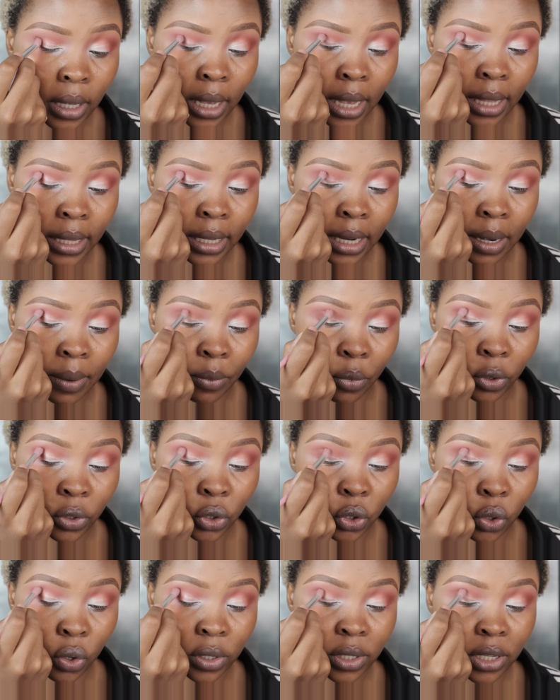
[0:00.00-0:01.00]
And then I'm
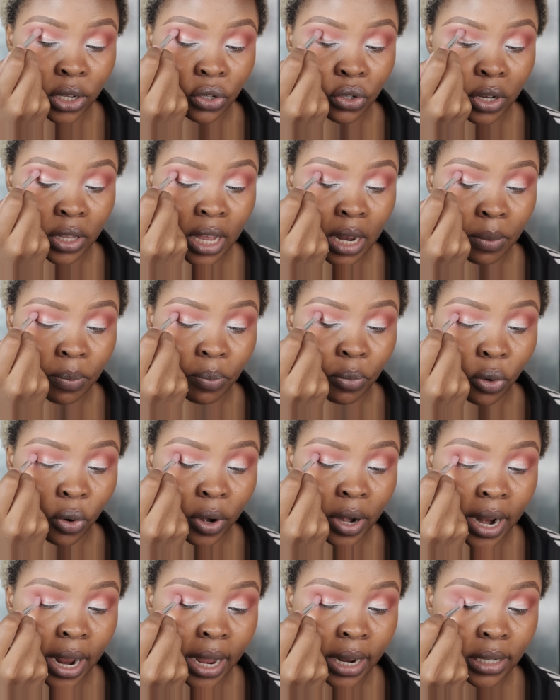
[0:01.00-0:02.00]
going to concentrate that
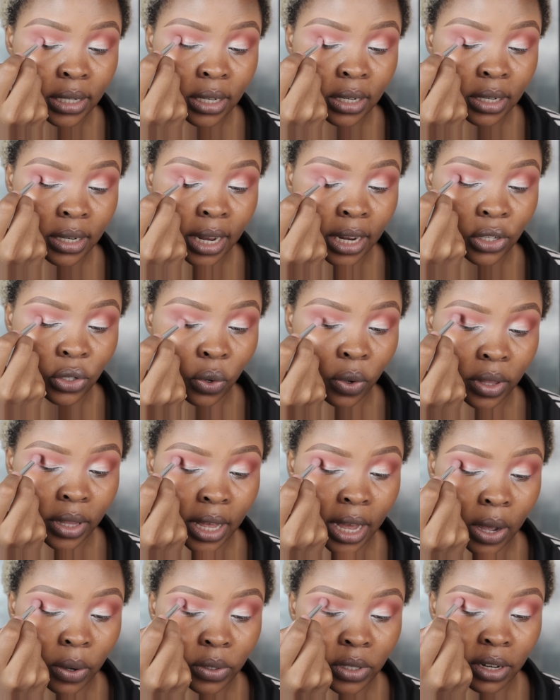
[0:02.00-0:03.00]
product right on
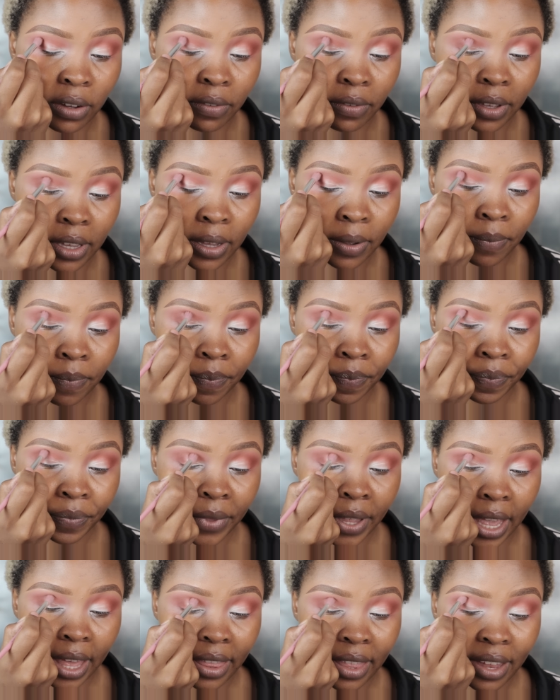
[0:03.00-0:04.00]
the outer V,
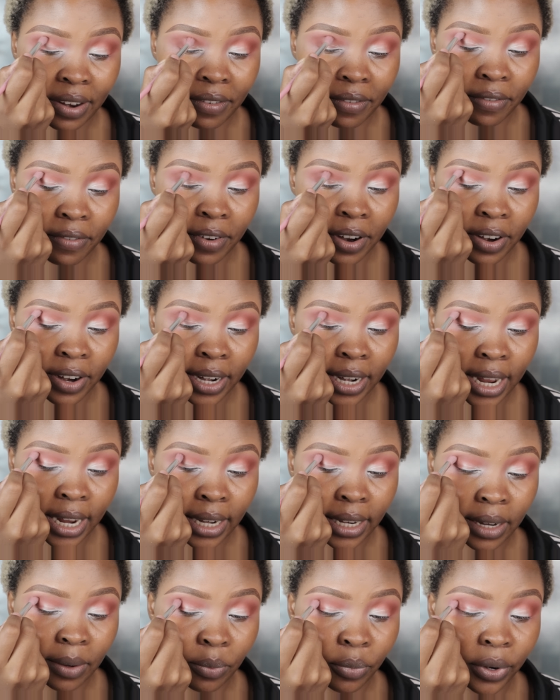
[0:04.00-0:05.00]
and then very
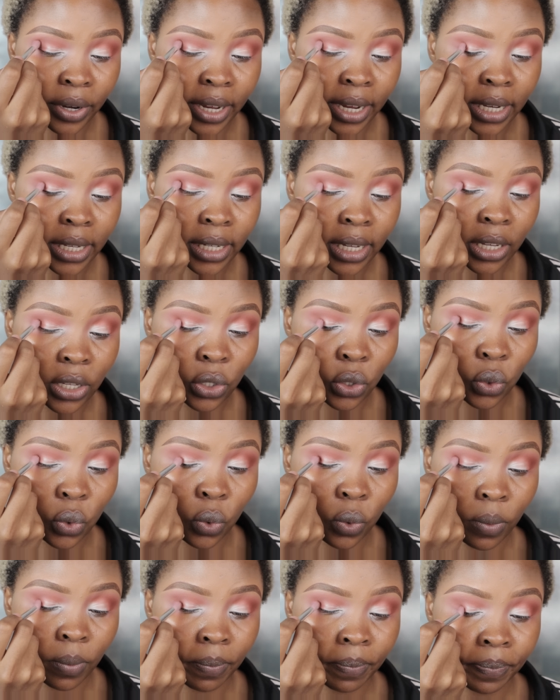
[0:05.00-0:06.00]
lightly bring it
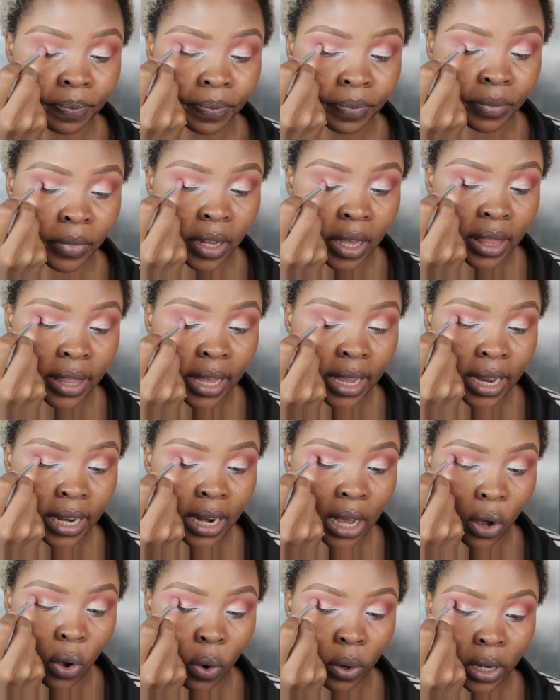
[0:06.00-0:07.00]
into the
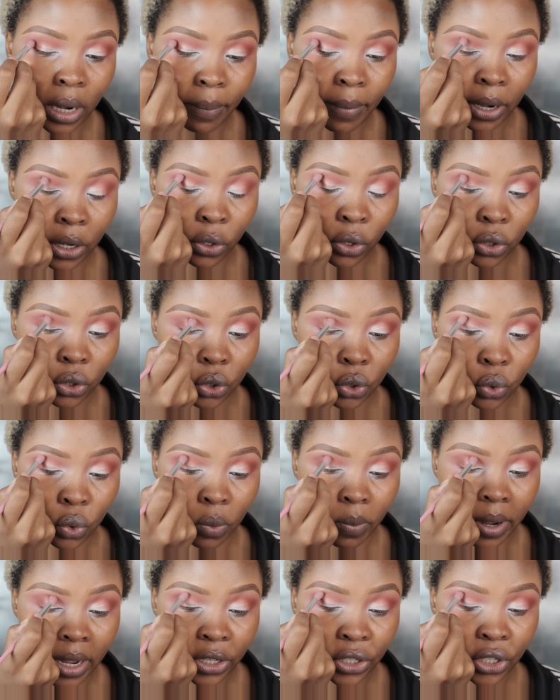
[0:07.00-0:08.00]
inner corner, but not
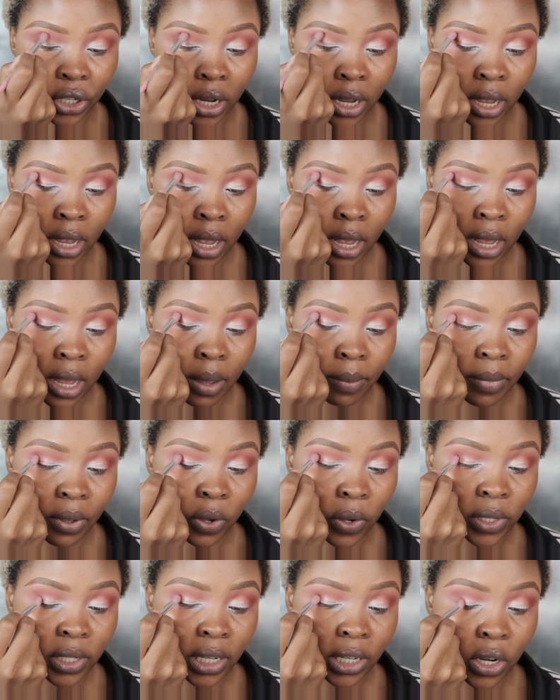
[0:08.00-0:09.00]
too much,
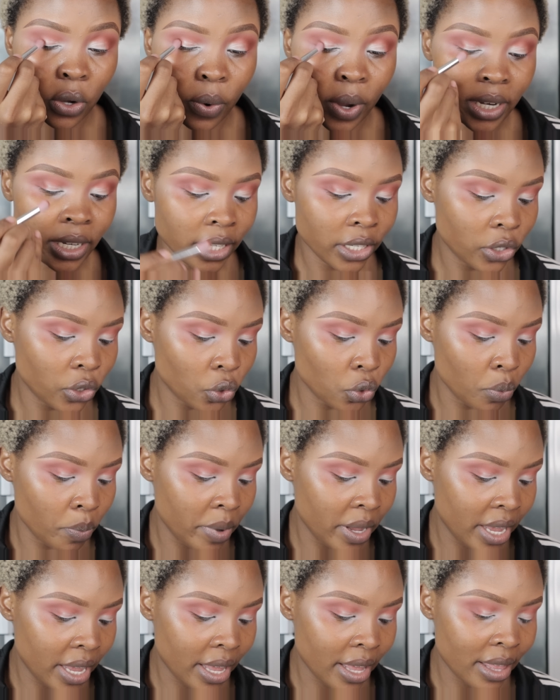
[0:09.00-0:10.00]
because I don't want it to
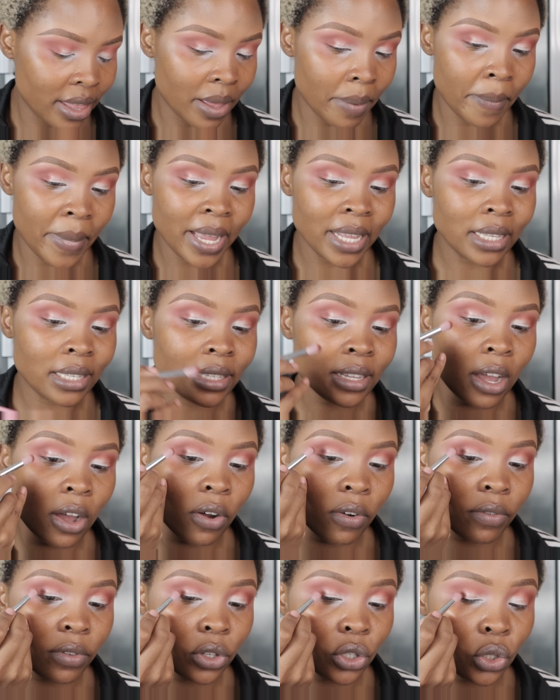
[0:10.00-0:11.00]
be the main
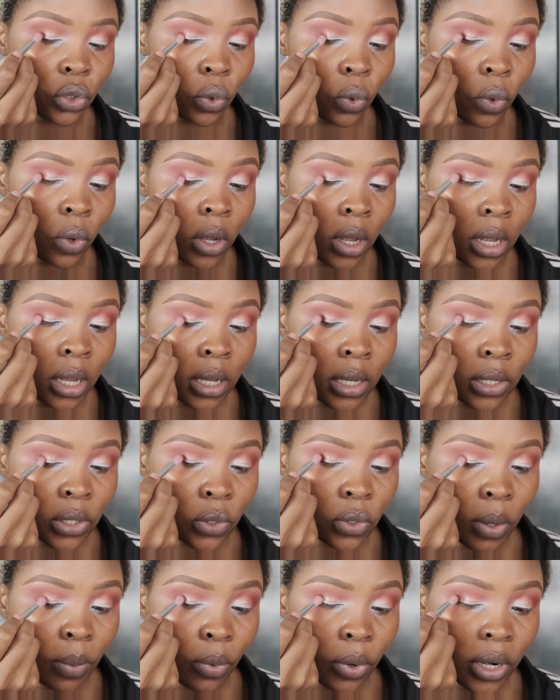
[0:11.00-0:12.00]
star of the show.
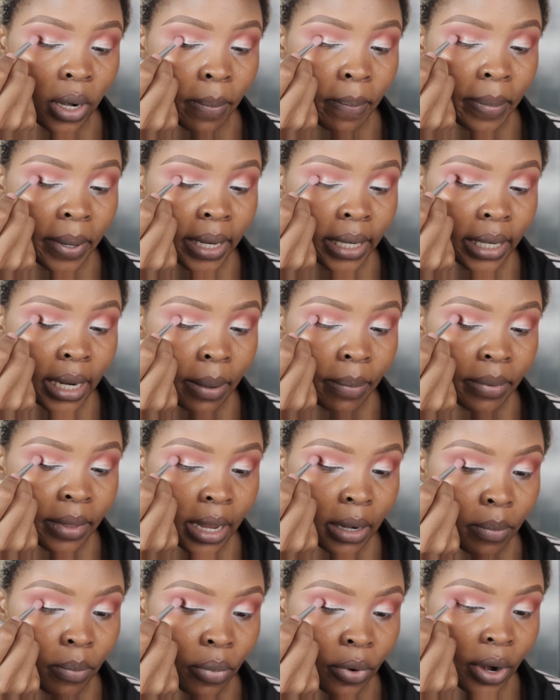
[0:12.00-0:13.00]
So I'm going to build up
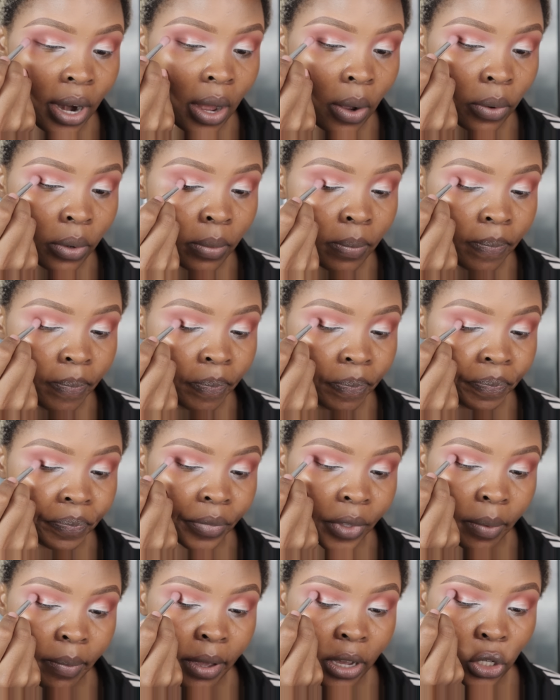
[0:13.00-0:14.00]
that brown,
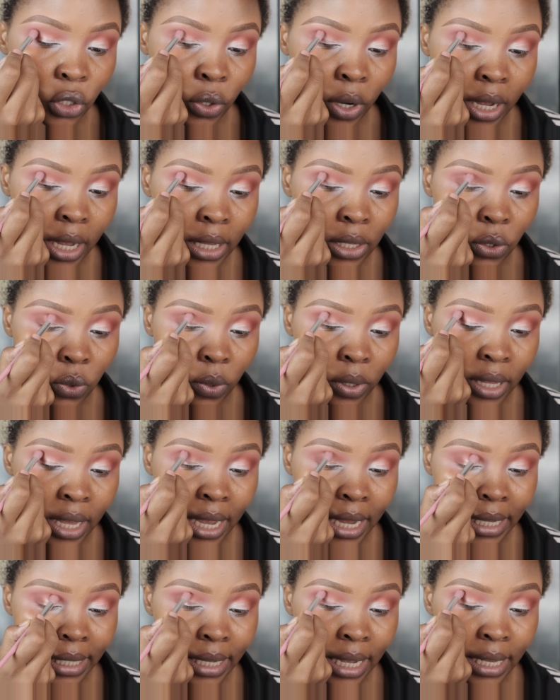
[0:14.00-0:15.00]
make sure it's to
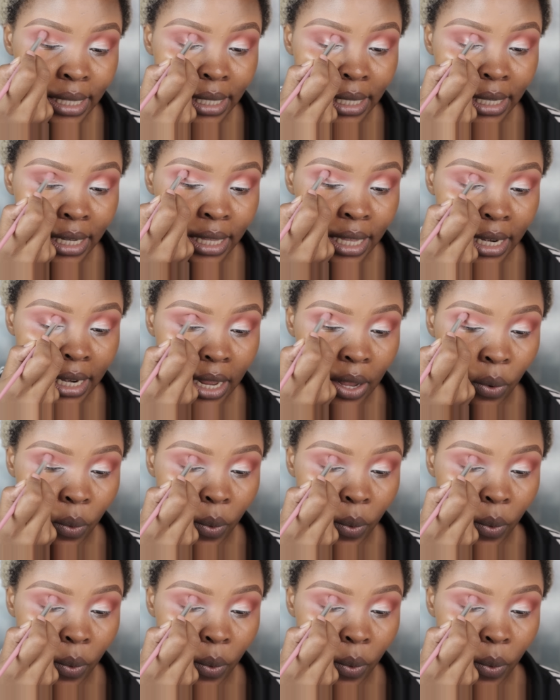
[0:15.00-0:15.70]
the intensity that I